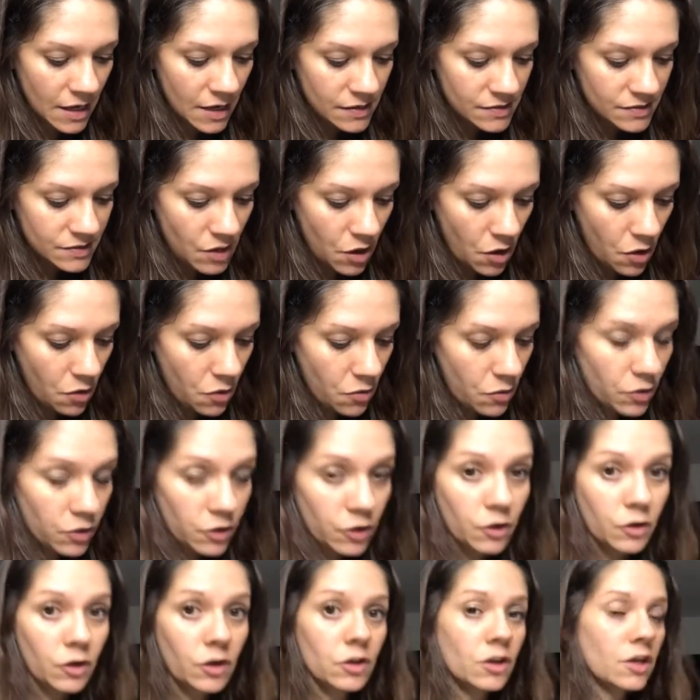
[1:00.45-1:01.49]
So
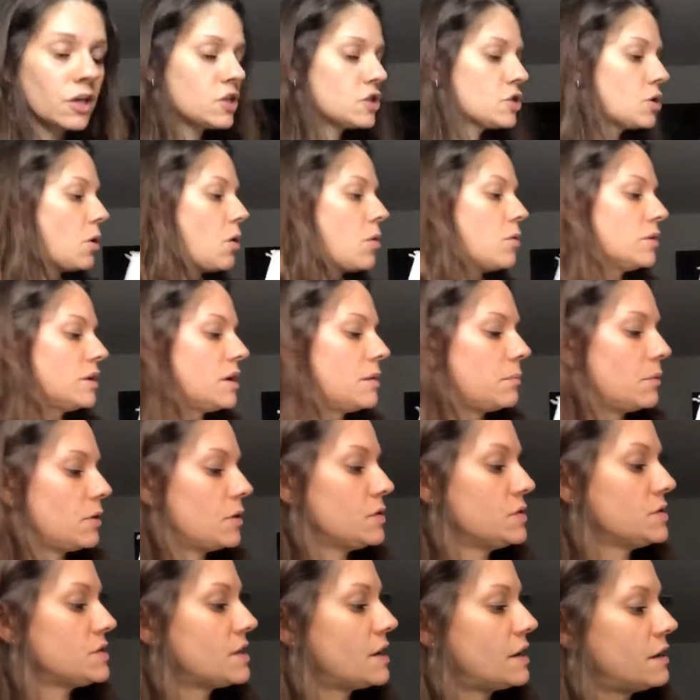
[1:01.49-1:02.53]
you're going to look at your whole
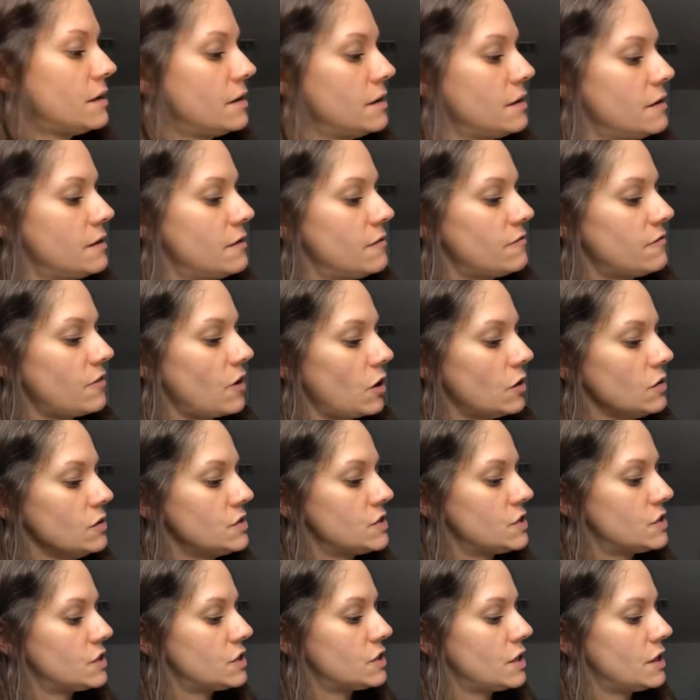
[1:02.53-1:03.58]
numbers
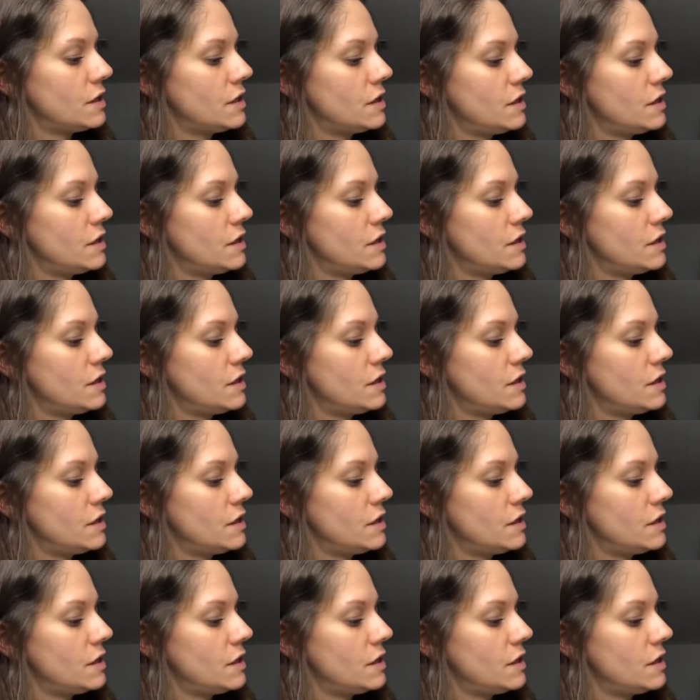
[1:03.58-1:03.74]
first,